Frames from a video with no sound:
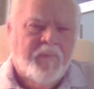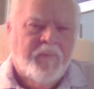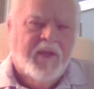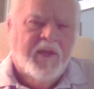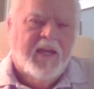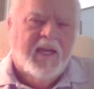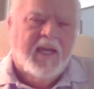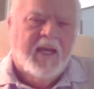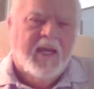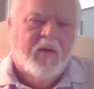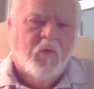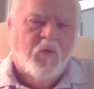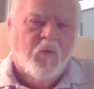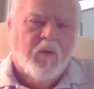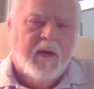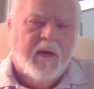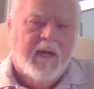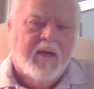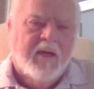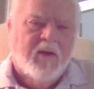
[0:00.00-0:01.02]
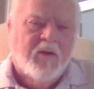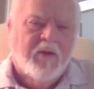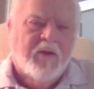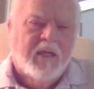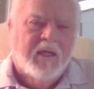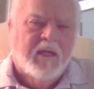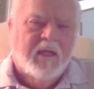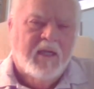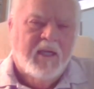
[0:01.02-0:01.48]
They had
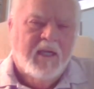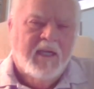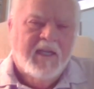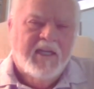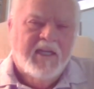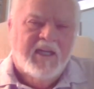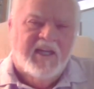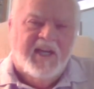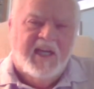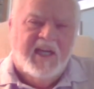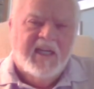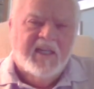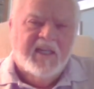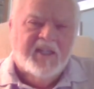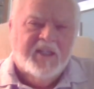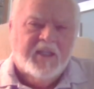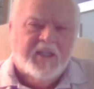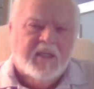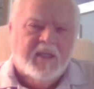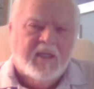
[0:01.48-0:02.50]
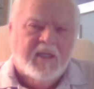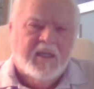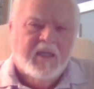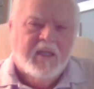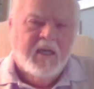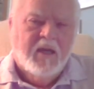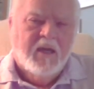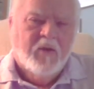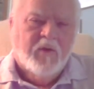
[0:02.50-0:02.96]
round disc
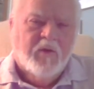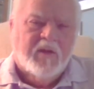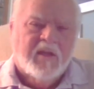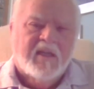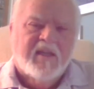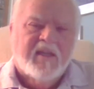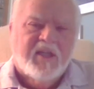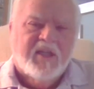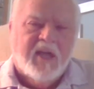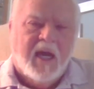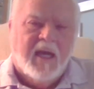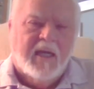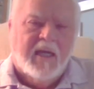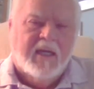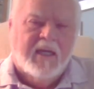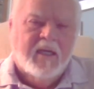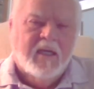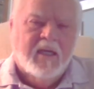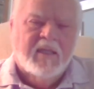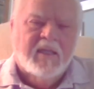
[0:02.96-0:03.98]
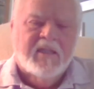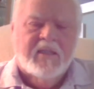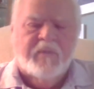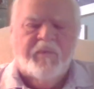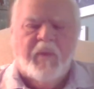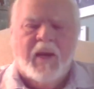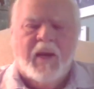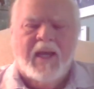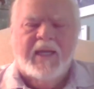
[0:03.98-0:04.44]
with a
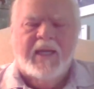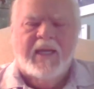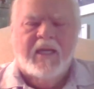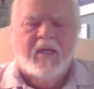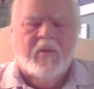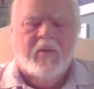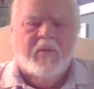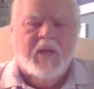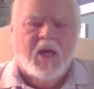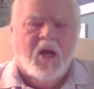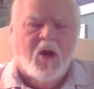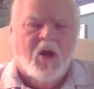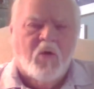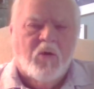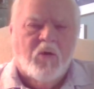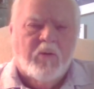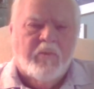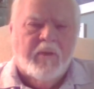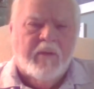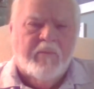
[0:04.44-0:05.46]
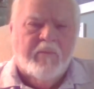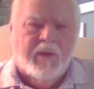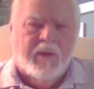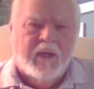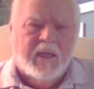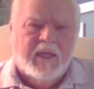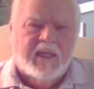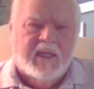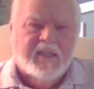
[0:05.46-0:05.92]
spike in them to hold them in
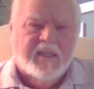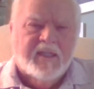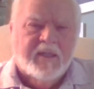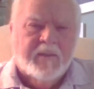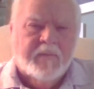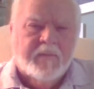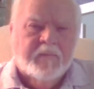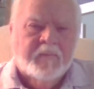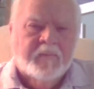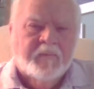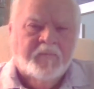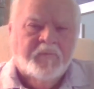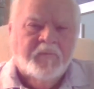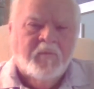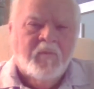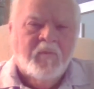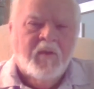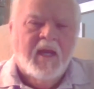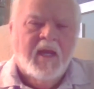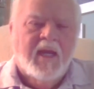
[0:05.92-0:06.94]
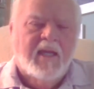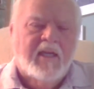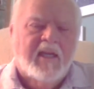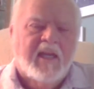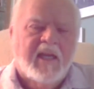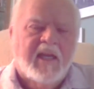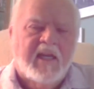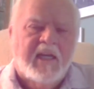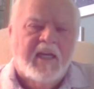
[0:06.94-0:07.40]
place. And
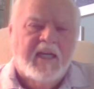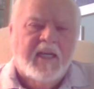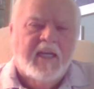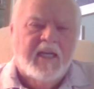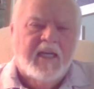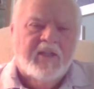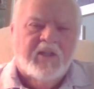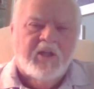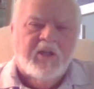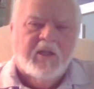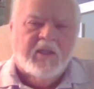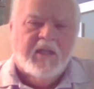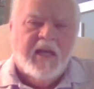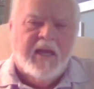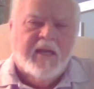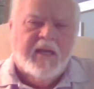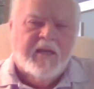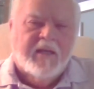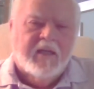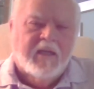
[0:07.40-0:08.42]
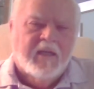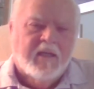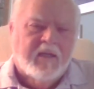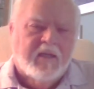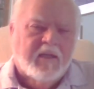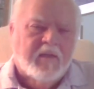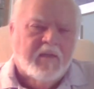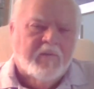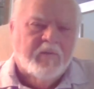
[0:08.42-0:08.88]
Kenny had took that
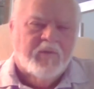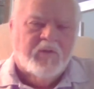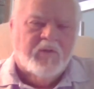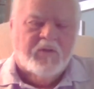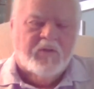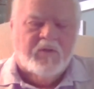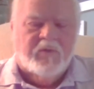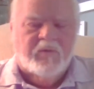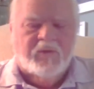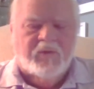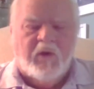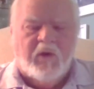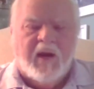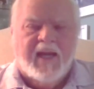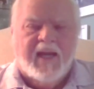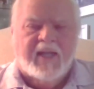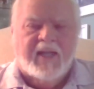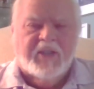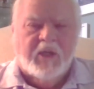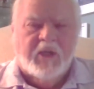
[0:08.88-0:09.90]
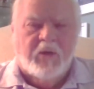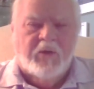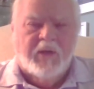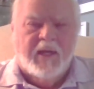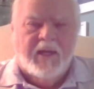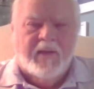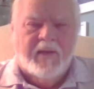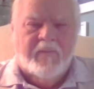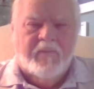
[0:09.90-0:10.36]
the tracks on
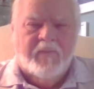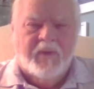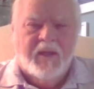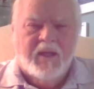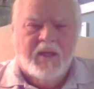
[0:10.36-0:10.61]
that